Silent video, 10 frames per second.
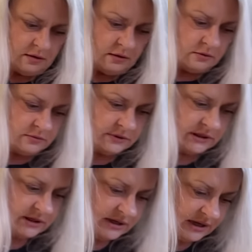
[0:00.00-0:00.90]

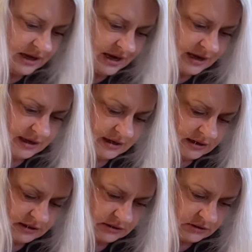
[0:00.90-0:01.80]

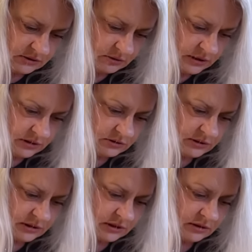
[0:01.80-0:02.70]
Okay, so here's
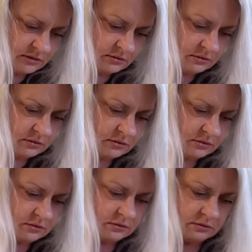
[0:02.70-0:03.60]

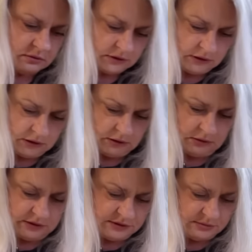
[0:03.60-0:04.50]
another little,
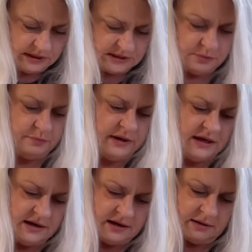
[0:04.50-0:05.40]
this one has
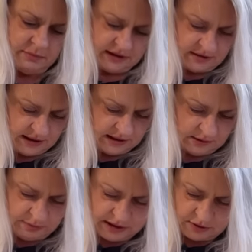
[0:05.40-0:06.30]
pink in it, but I think it'll
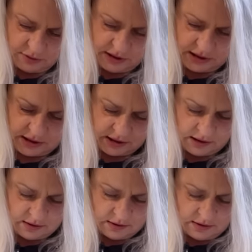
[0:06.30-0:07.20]
be okay
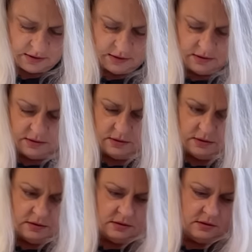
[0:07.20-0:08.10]

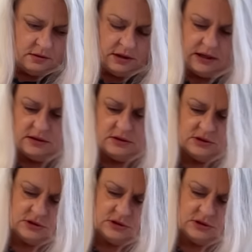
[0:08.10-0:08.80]
in this